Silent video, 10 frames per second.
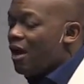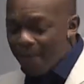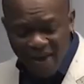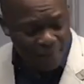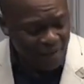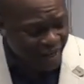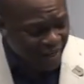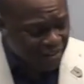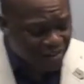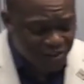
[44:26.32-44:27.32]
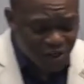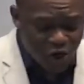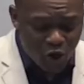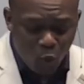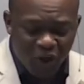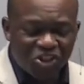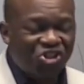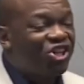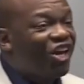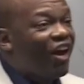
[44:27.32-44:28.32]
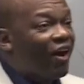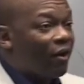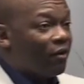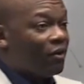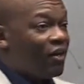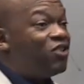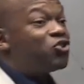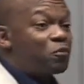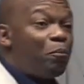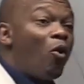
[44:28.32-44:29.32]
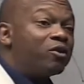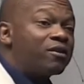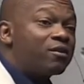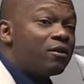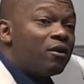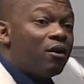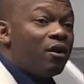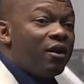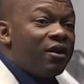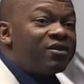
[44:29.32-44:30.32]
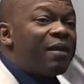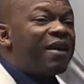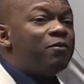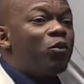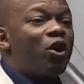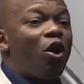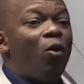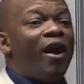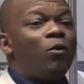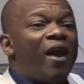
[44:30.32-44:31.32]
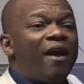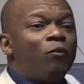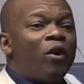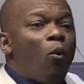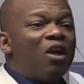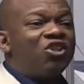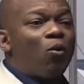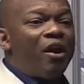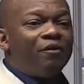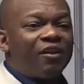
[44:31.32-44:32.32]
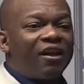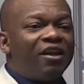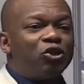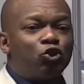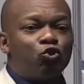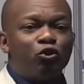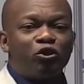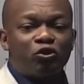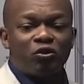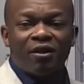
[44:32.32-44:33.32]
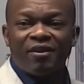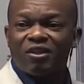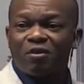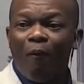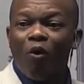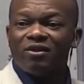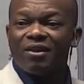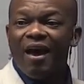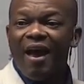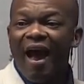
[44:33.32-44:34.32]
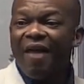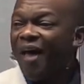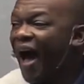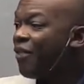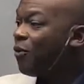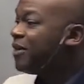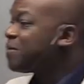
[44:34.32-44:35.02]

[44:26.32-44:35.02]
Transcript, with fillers: Maybe it's we cheer in sport. Sometimes we go and we ha- we're watching one of the kids doing their sport, and the other one